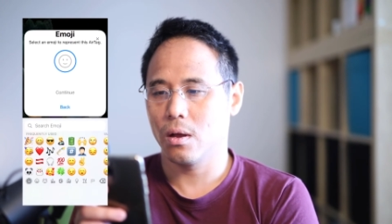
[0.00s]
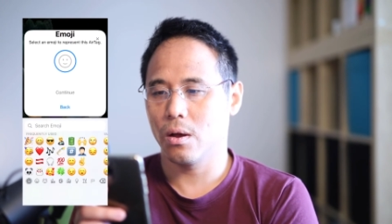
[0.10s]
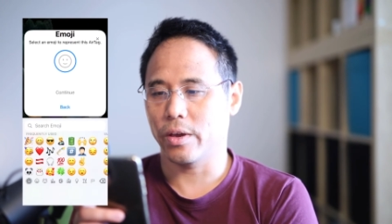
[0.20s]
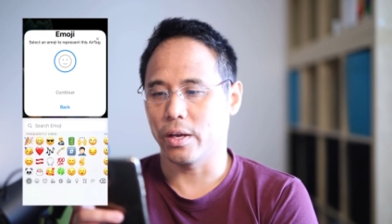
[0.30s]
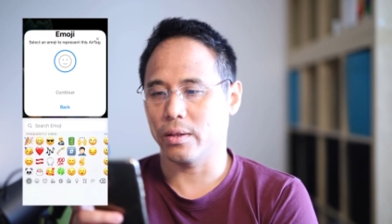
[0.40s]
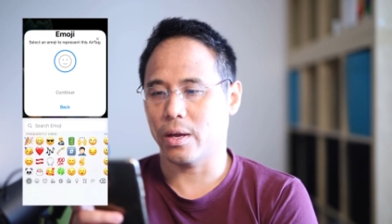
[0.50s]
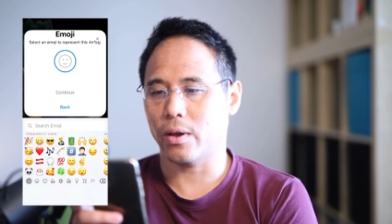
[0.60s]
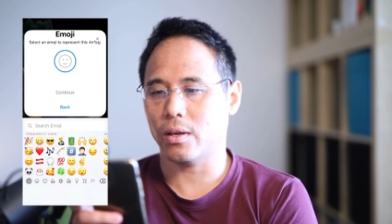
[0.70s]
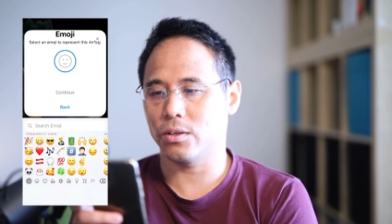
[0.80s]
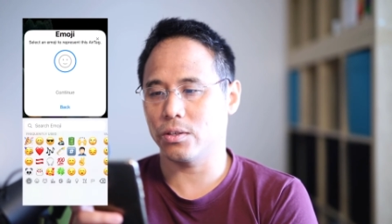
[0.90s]
Okay, now
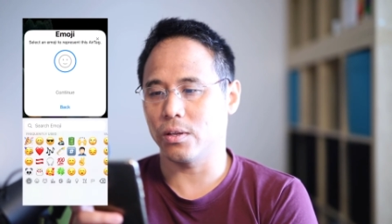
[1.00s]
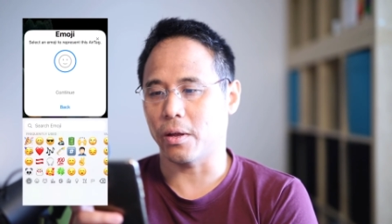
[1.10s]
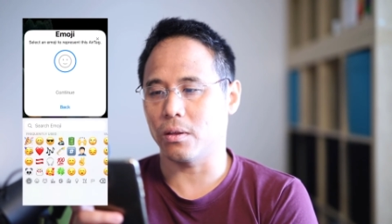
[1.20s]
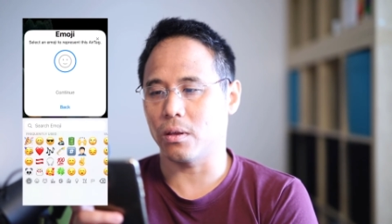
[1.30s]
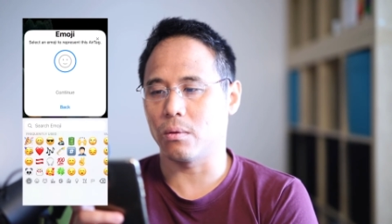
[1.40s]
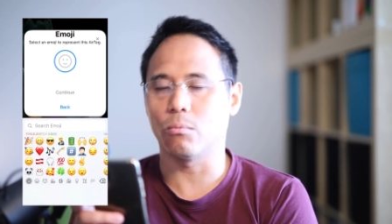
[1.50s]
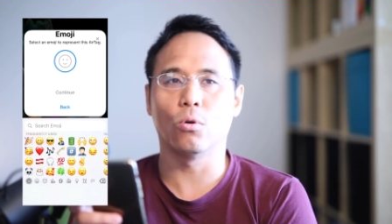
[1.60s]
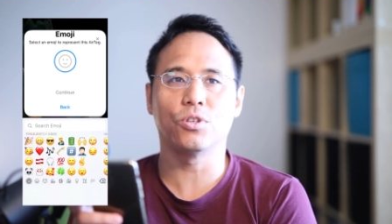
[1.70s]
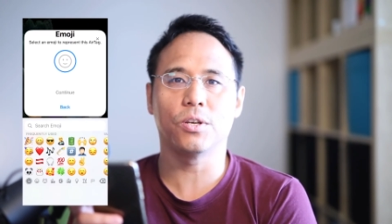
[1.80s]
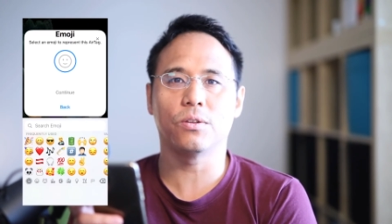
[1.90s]
I can select an
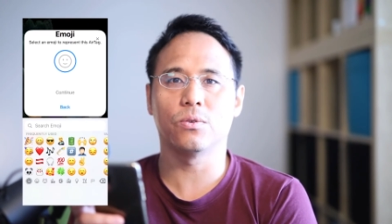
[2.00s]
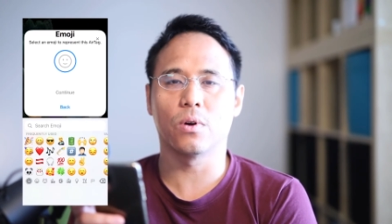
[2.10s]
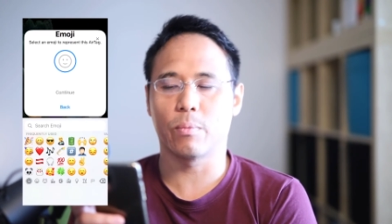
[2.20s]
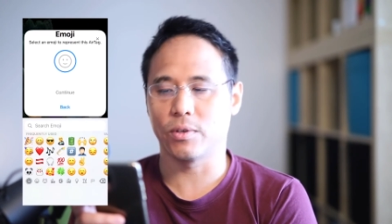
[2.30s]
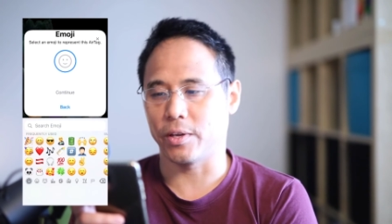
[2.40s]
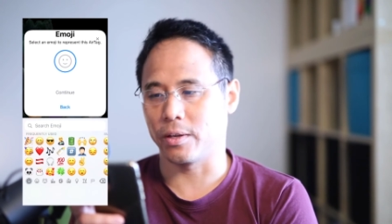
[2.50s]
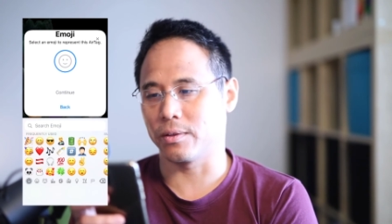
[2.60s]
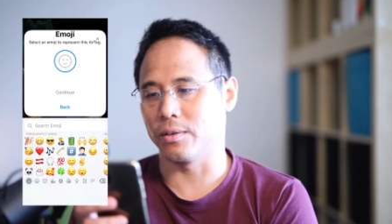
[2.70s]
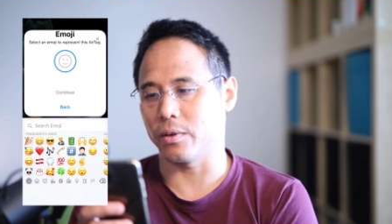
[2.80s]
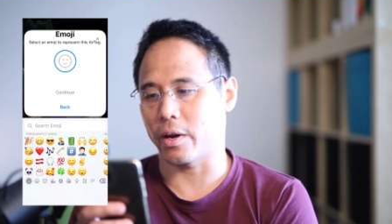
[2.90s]
emoji to
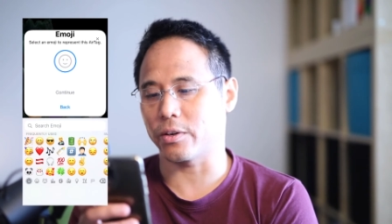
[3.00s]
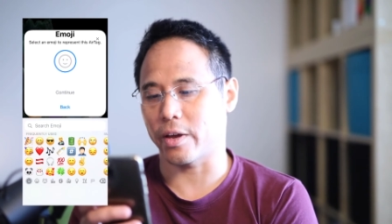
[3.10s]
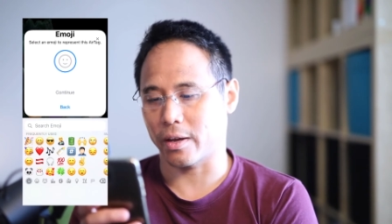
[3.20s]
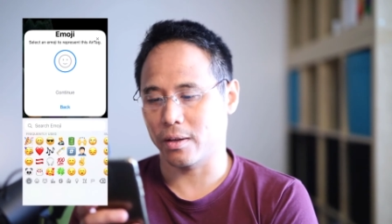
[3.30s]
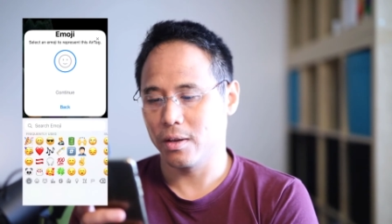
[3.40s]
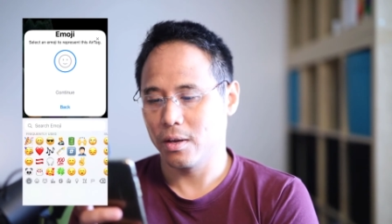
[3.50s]
represent this AirTag.